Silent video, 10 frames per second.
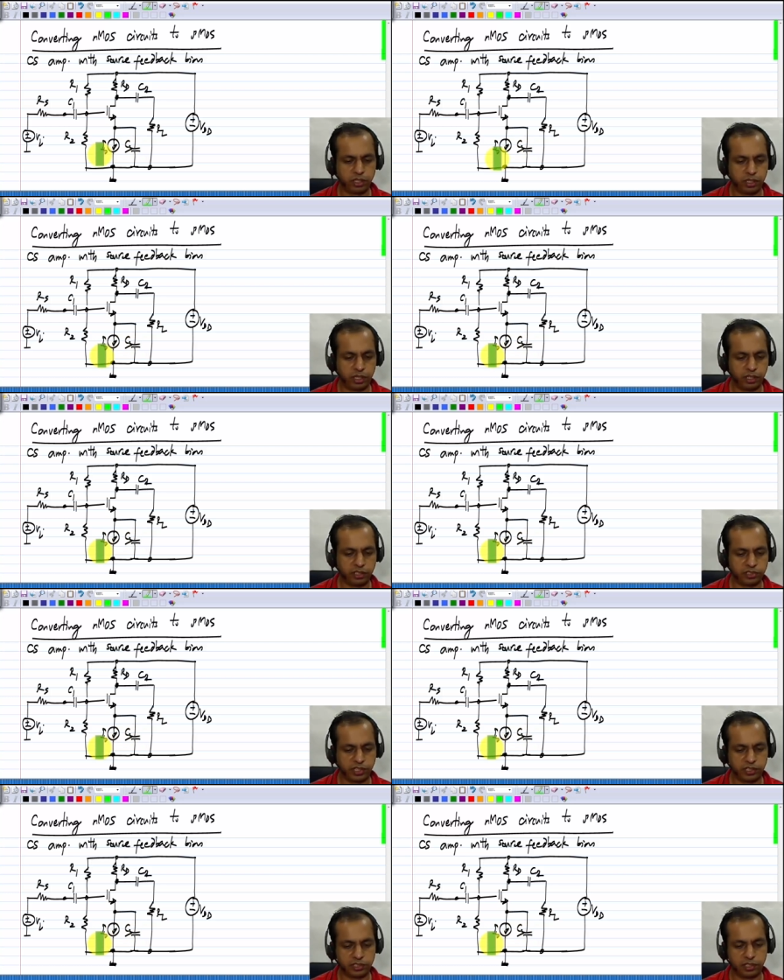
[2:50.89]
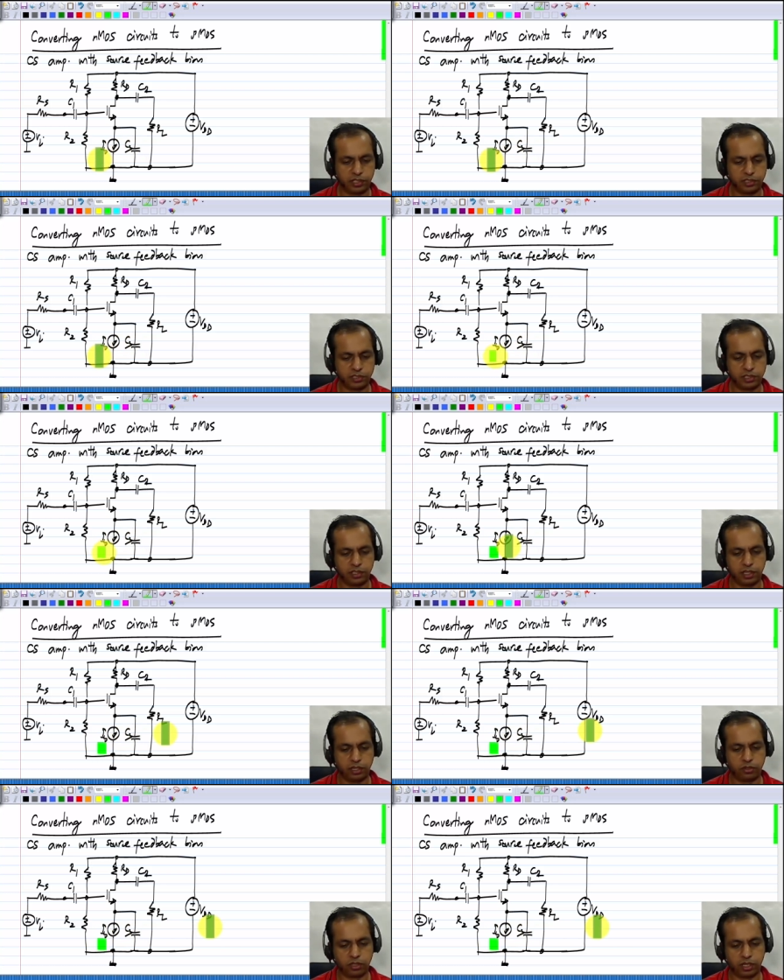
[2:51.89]
and in this case, that is
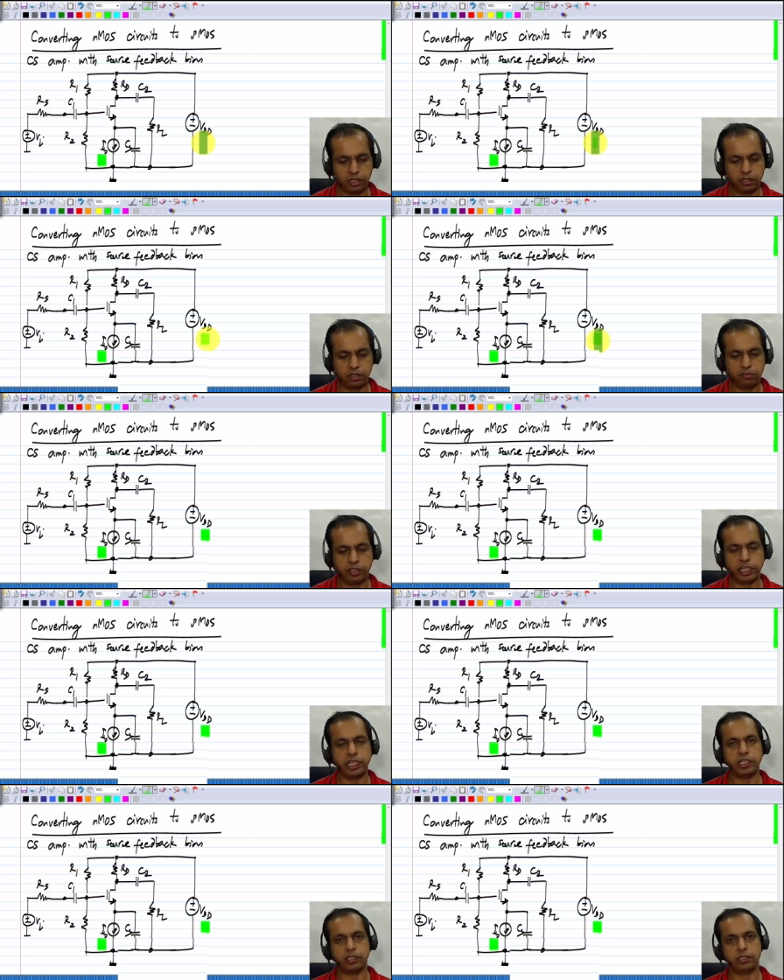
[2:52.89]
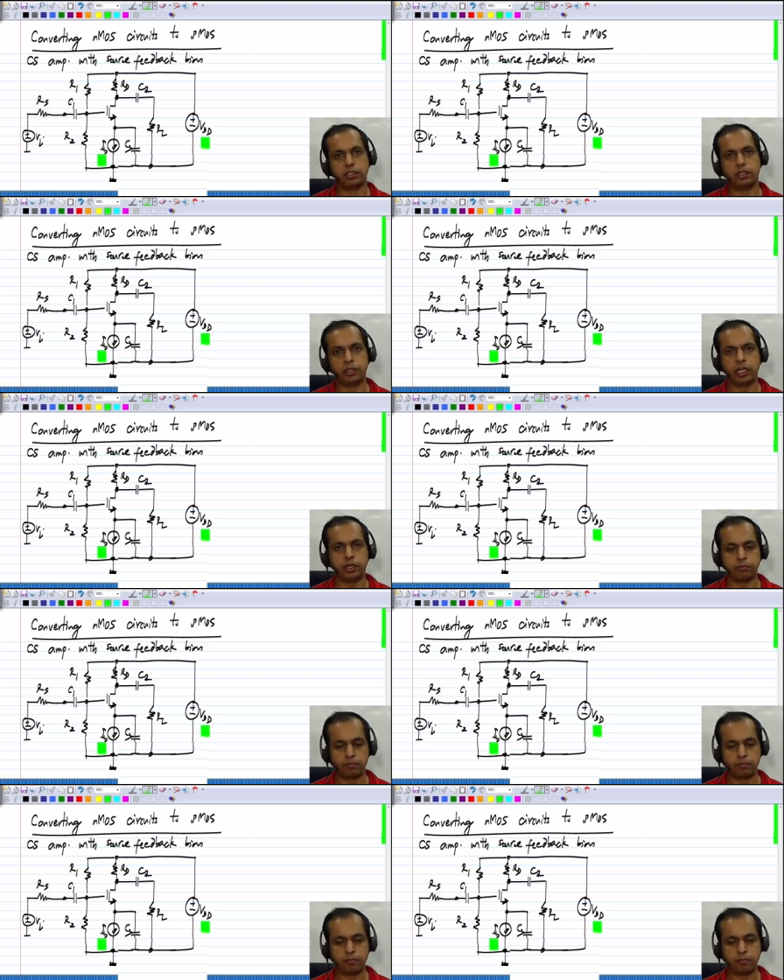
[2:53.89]
I0 and VDD. Okay.